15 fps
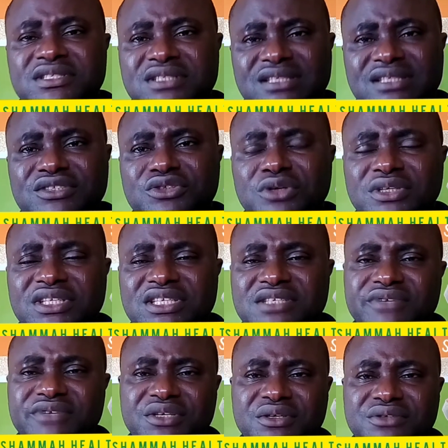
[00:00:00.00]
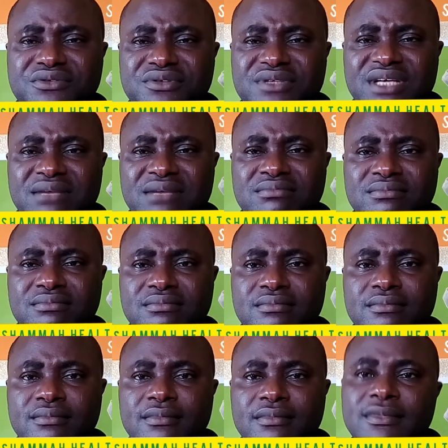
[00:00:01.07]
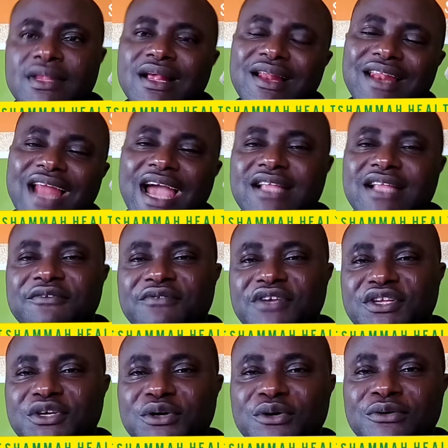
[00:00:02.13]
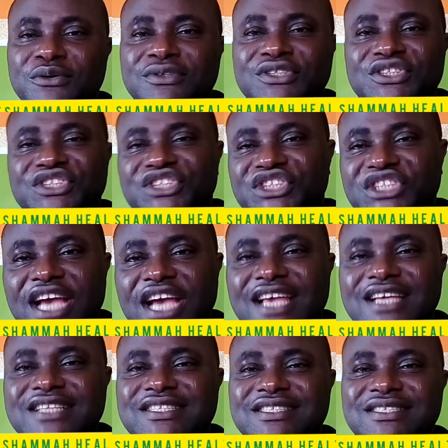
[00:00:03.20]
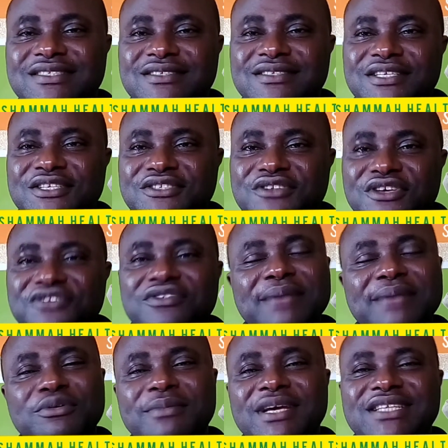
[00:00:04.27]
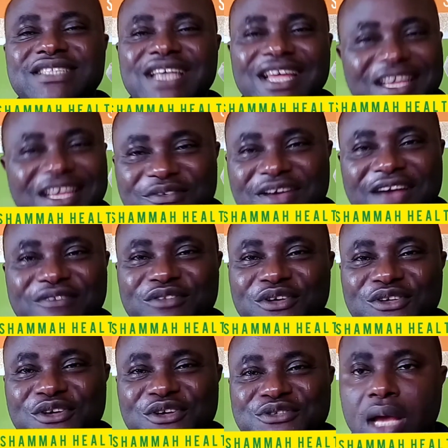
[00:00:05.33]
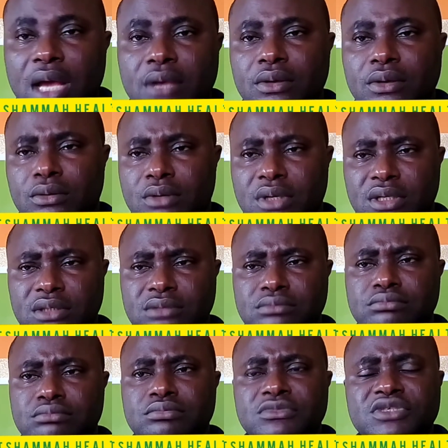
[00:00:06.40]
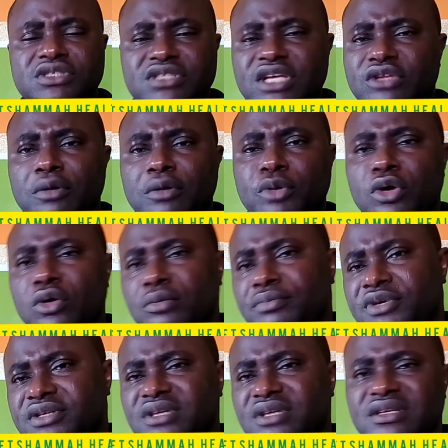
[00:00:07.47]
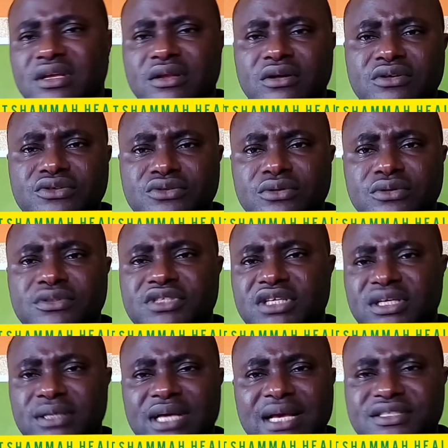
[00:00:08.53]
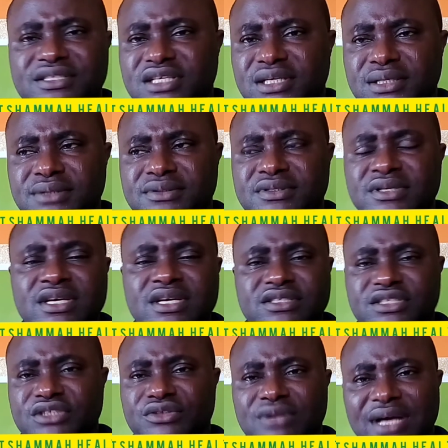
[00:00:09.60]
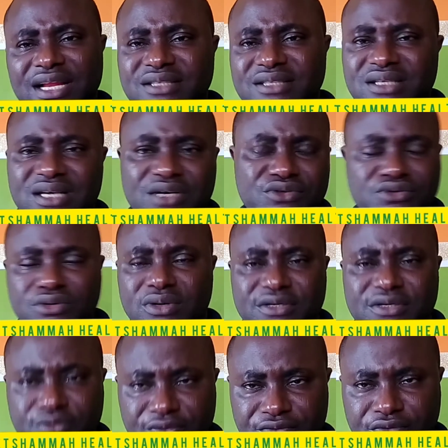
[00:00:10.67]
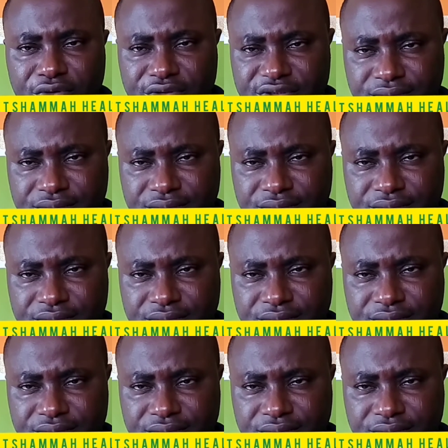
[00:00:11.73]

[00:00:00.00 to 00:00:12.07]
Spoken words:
Show this video to them. Like the video, share it. Subscribe to my channel if you have not done so. You can set up your own business and also tips, sexuality, and so on and so forth.